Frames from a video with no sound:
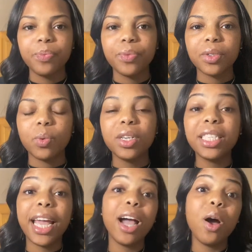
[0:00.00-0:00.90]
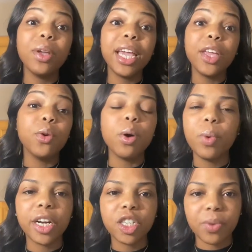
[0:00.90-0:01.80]
We're saying, oh yeah, you can
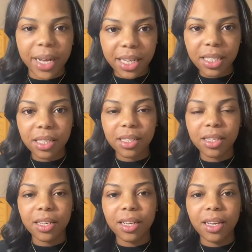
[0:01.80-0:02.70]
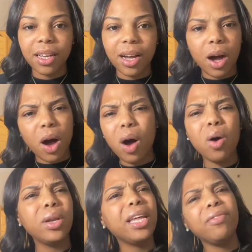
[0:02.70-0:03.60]
wear a dress. Oh,
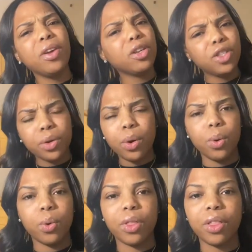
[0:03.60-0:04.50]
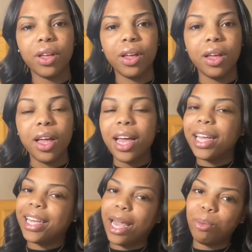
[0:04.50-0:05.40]
live your truth.
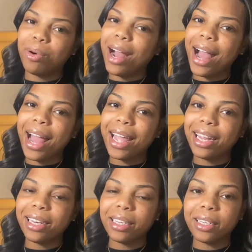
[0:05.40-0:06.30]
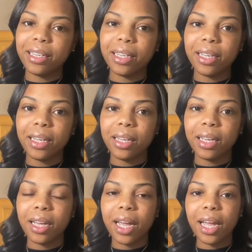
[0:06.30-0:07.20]
Gay pride.
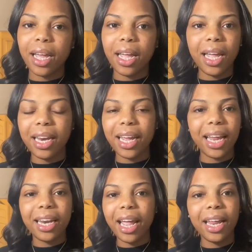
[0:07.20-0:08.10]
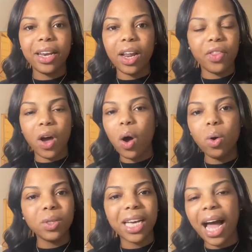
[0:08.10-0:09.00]
And the whole
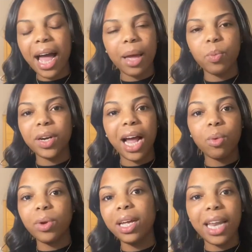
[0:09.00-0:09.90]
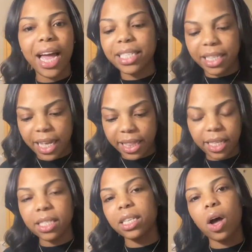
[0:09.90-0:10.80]
time, we're not realizing that this
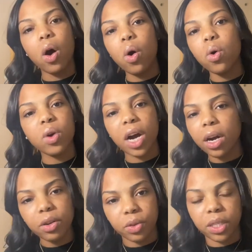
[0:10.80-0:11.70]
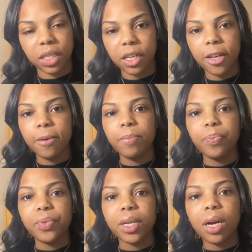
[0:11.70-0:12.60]
is a whole curse.
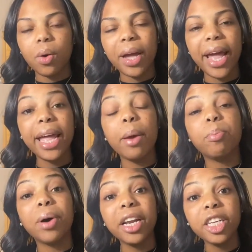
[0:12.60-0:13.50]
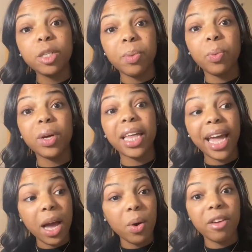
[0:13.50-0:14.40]
Okay, and punishment with
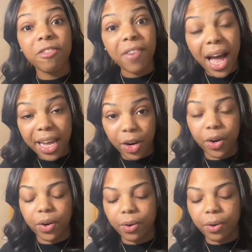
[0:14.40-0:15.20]
hell and fire.